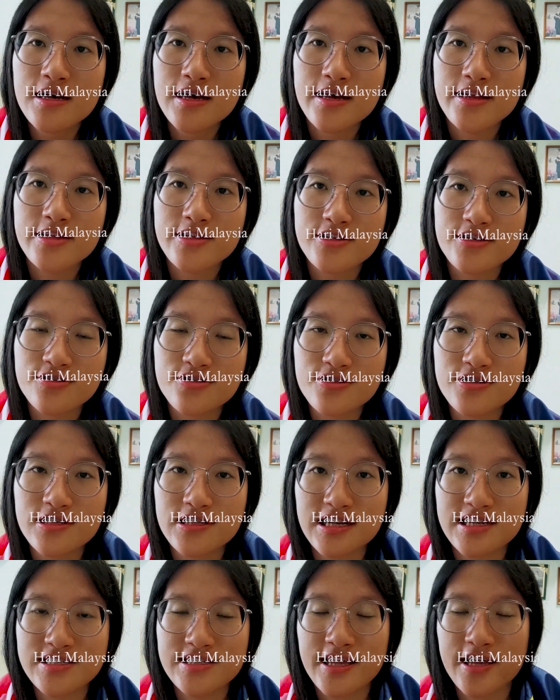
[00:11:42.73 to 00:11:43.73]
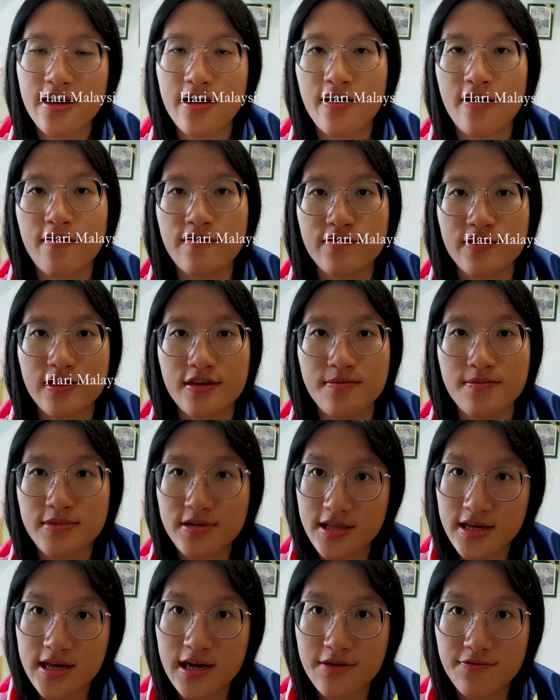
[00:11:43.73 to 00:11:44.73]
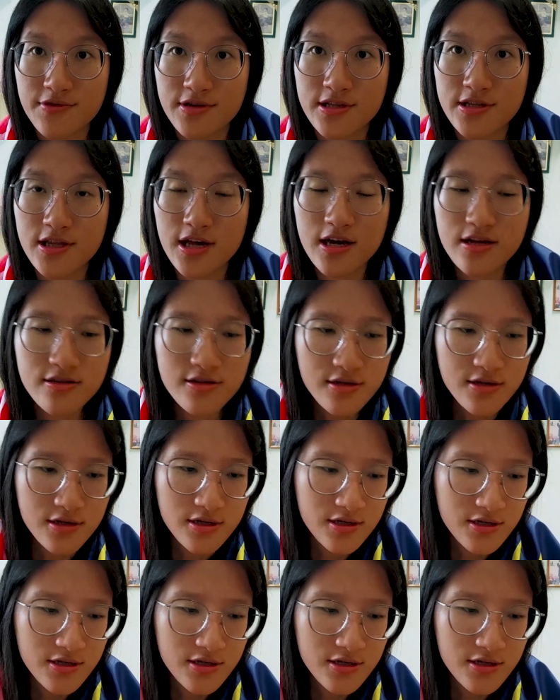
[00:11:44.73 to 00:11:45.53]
and it's also the last day of the Merdeka Readathon.